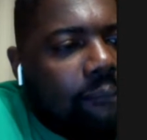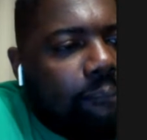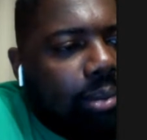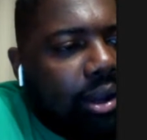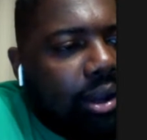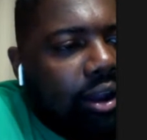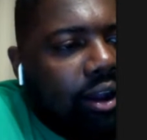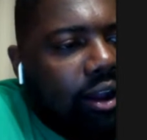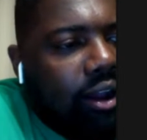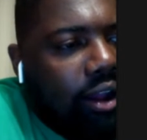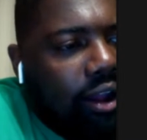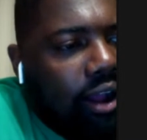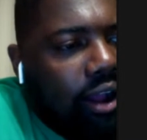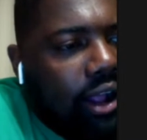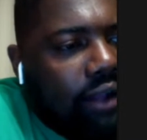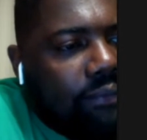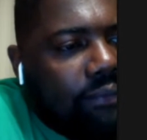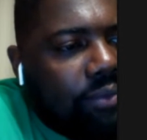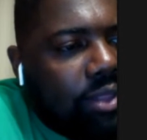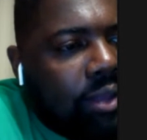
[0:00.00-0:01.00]

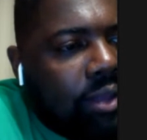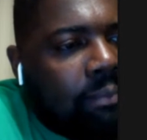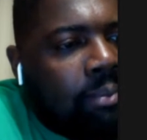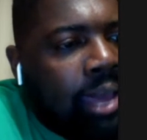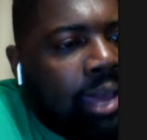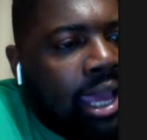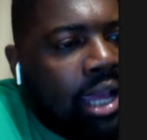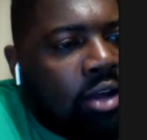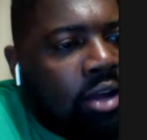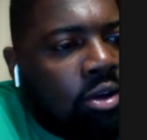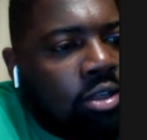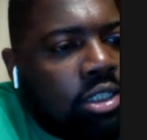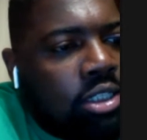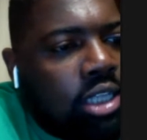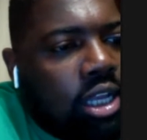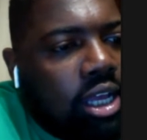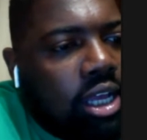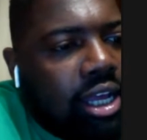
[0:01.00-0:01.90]
But the Bengals